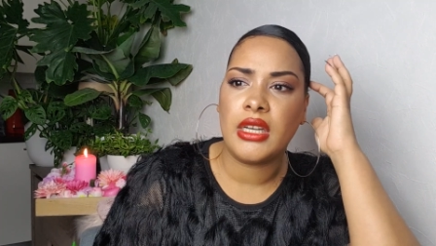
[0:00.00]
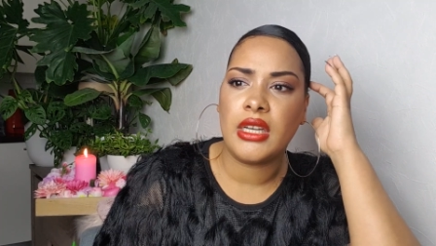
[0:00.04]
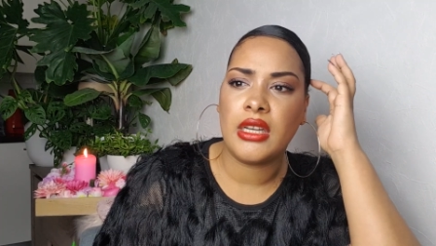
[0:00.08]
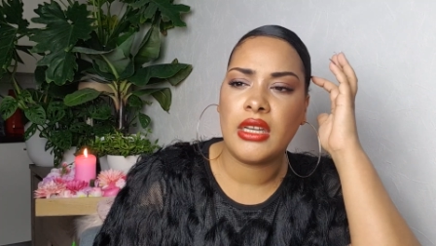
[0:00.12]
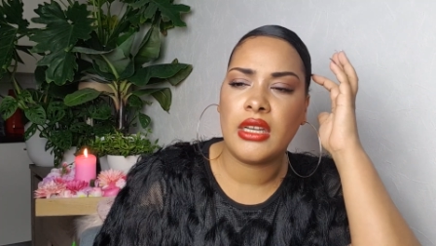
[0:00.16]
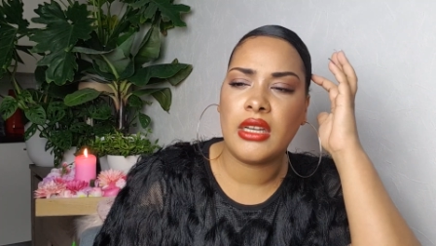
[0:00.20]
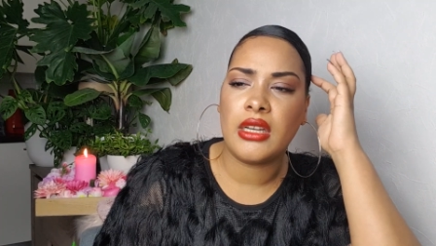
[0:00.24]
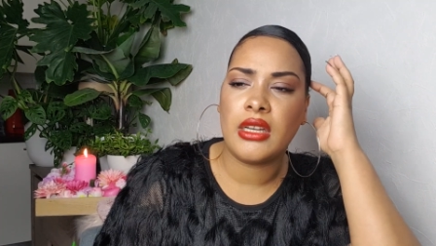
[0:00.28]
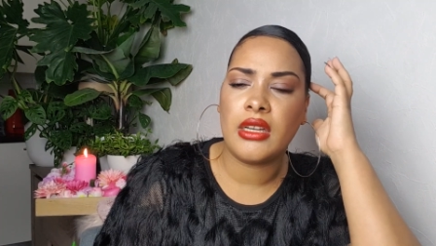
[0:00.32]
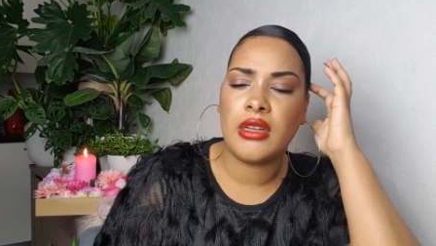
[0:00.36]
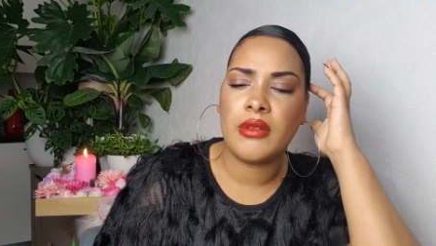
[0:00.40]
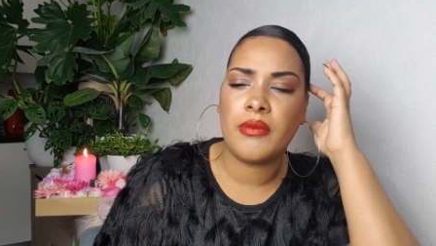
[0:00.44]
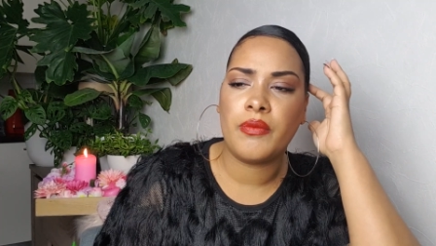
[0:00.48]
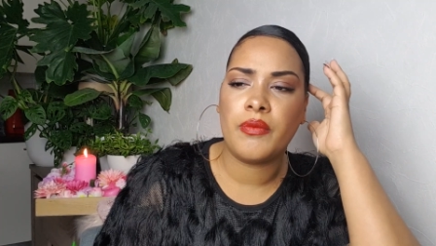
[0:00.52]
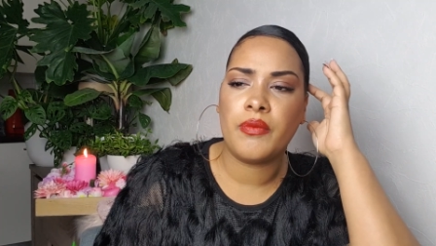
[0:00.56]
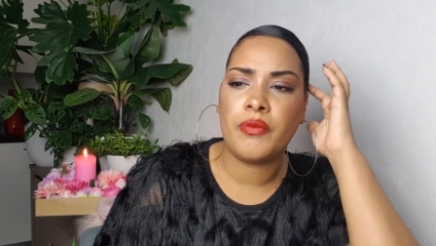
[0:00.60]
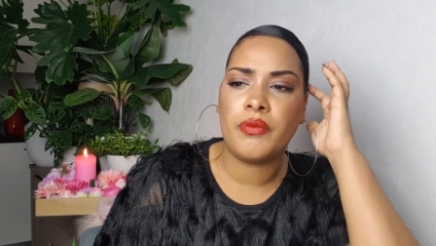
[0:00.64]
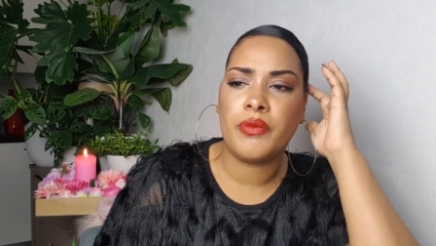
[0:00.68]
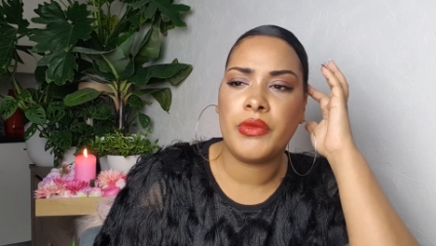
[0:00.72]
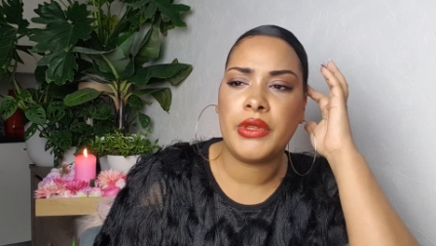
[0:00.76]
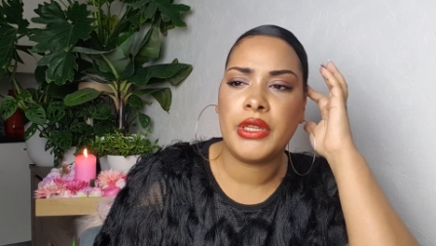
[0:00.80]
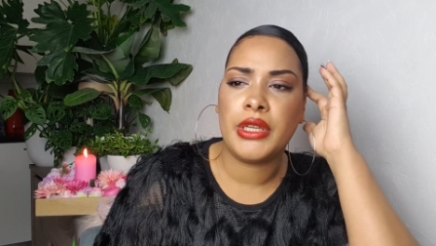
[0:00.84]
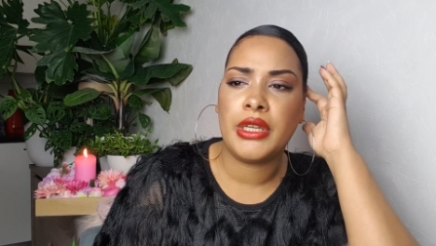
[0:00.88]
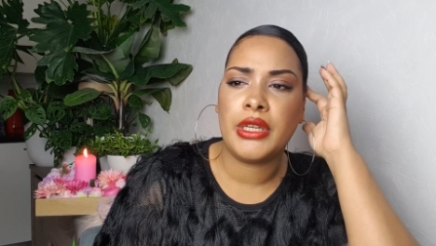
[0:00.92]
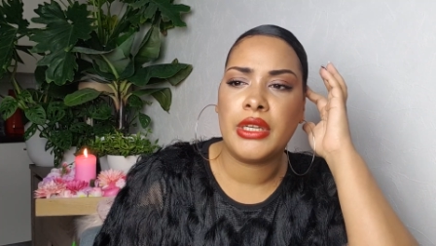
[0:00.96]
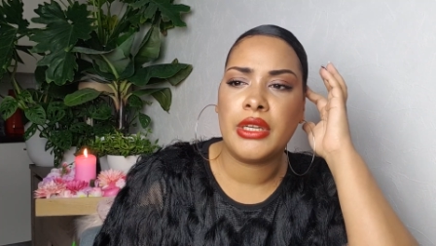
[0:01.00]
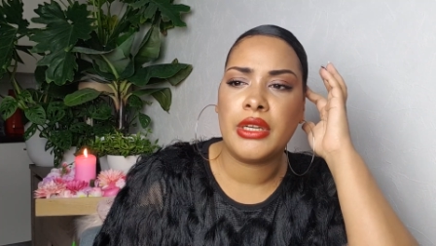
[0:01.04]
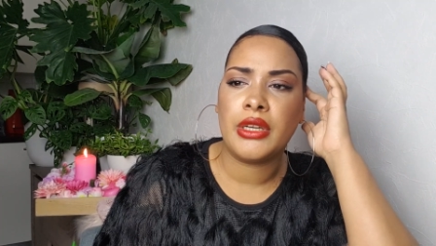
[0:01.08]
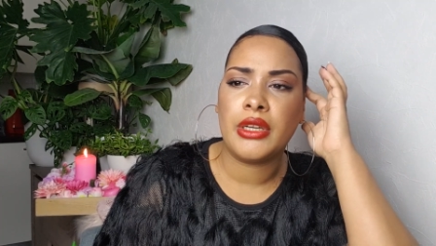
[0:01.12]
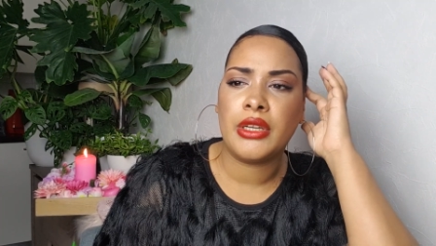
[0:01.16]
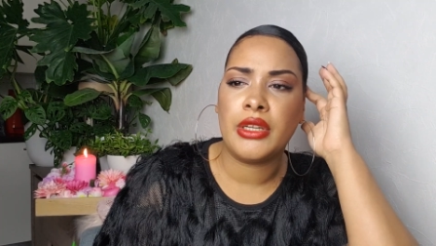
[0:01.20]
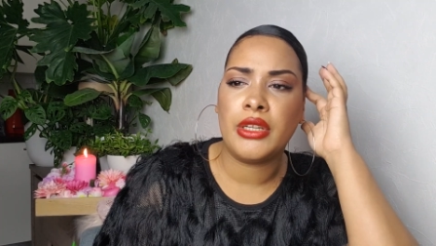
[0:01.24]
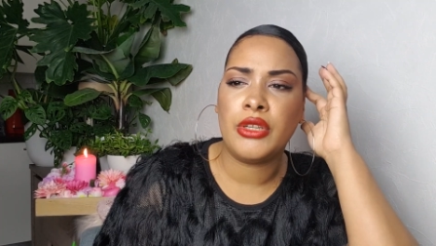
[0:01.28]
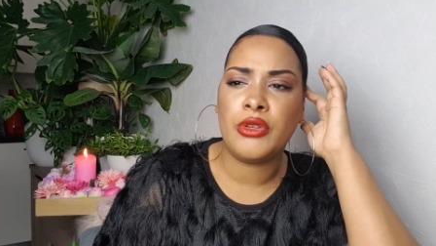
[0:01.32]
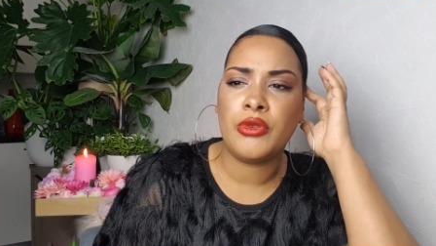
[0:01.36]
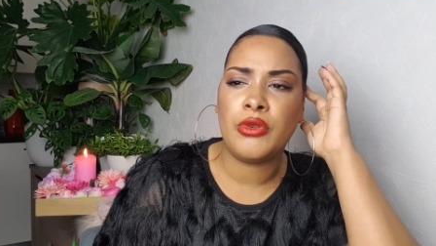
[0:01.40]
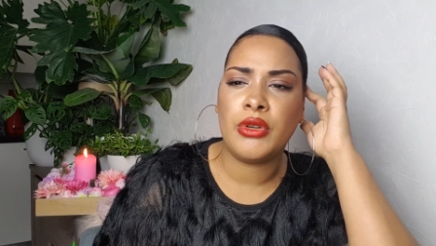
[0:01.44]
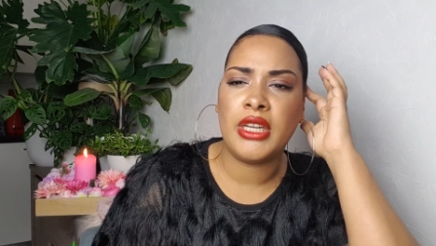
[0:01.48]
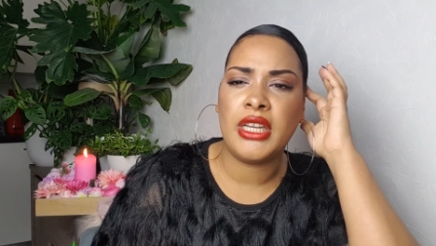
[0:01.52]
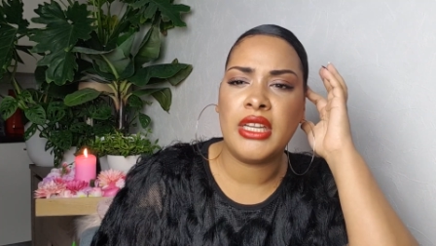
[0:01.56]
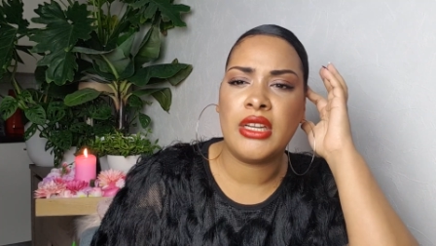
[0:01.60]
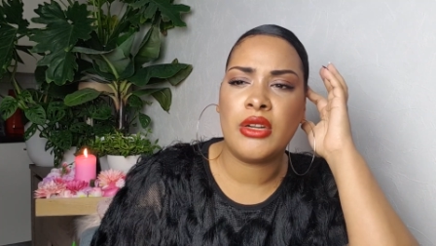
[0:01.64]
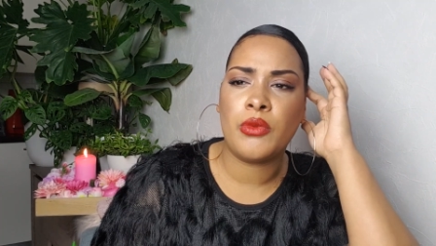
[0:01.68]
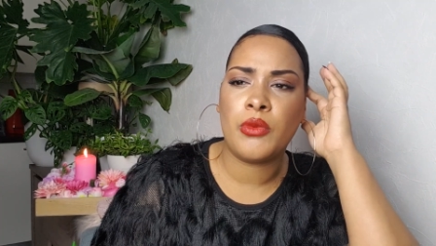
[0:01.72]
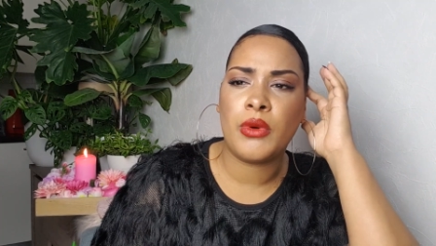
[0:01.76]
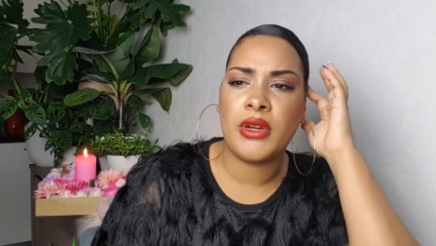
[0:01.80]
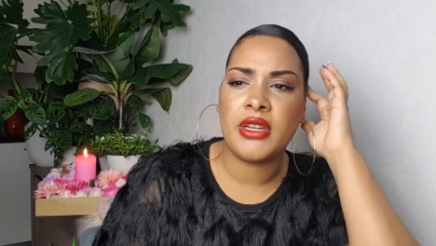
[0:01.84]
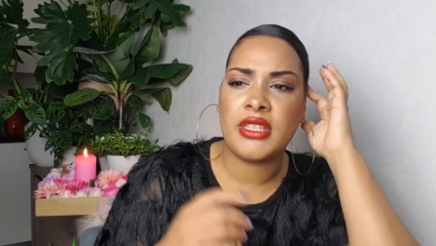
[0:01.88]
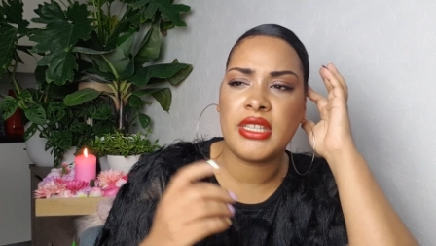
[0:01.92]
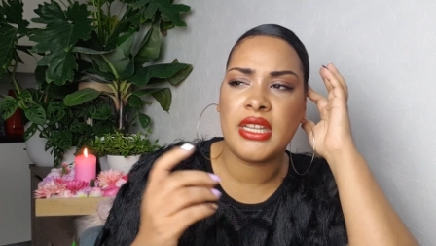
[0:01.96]
um, you either
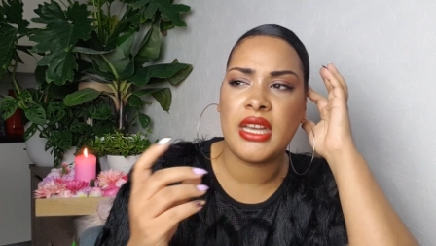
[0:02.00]
want